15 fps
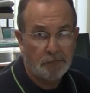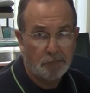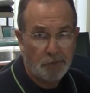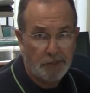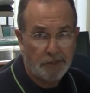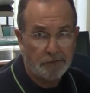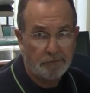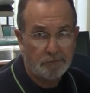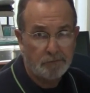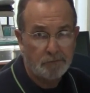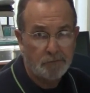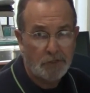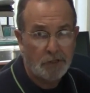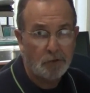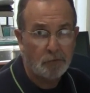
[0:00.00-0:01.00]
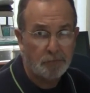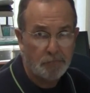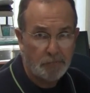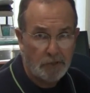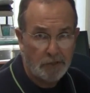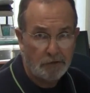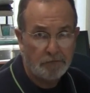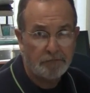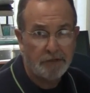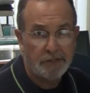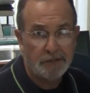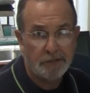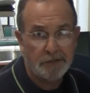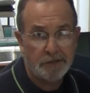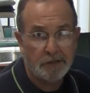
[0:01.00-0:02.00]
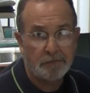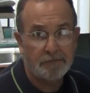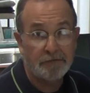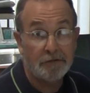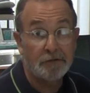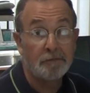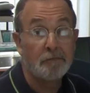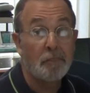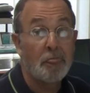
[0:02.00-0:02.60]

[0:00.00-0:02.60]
paid. I hope you find this helpful.